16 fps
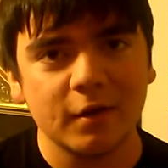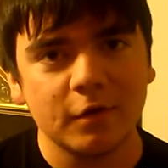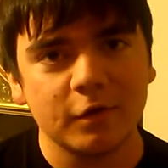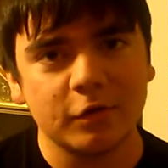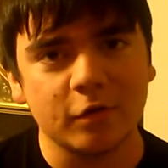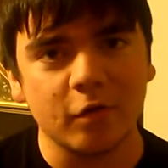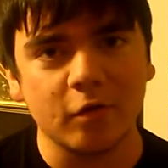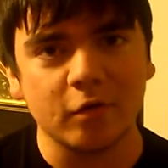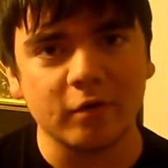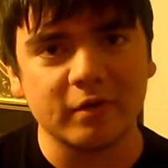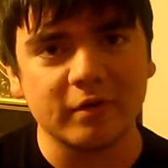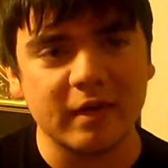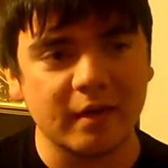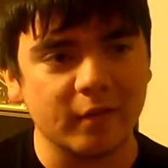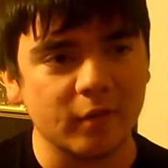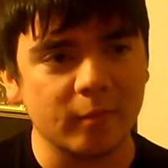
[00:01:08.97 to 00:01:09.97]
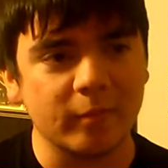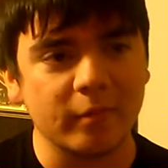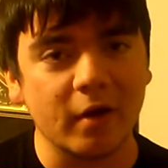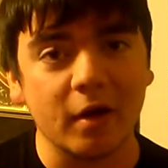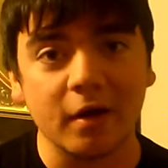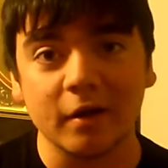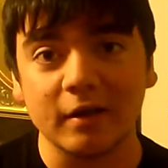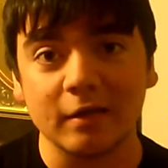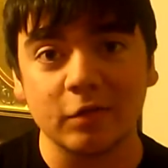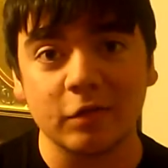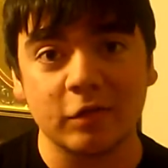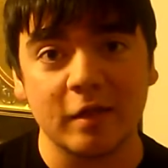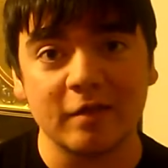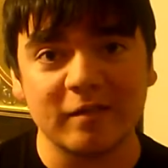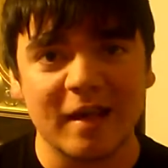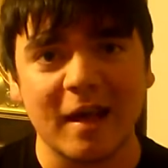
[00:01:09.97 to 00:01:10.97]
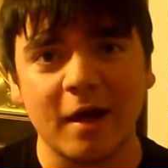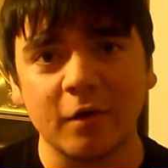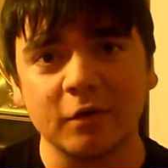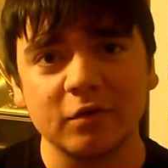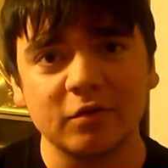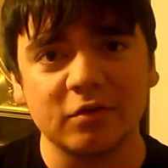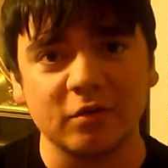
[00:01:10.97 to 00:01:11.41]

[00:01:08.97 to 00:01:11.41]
So Caleb gets sent out